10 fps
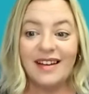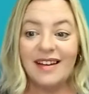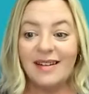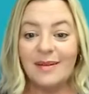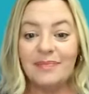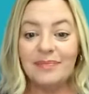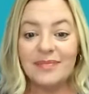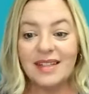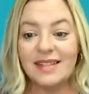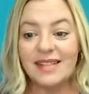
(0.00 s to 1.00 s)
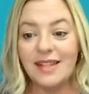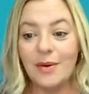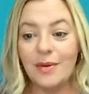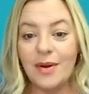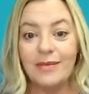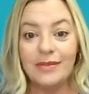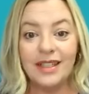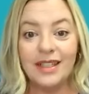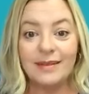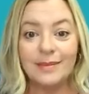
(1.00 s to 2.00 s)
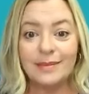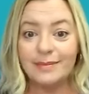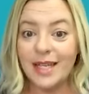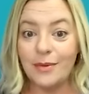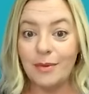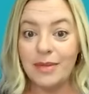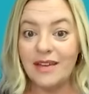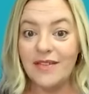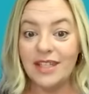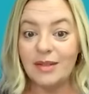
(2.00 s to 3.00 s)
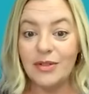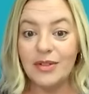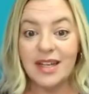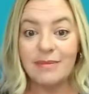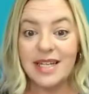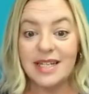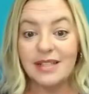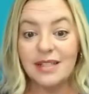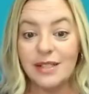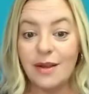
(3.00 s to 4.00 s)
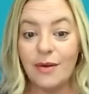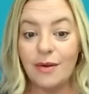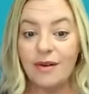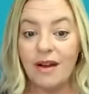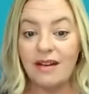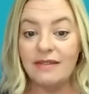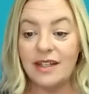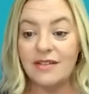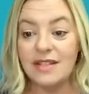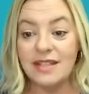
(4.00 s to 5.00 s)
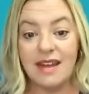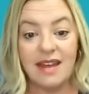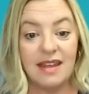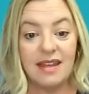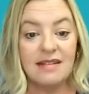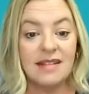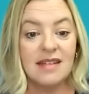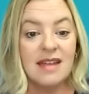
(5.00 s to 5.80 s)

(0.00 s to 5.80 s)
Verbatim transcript: Um, so hopefully it will be available and updated soon on their site.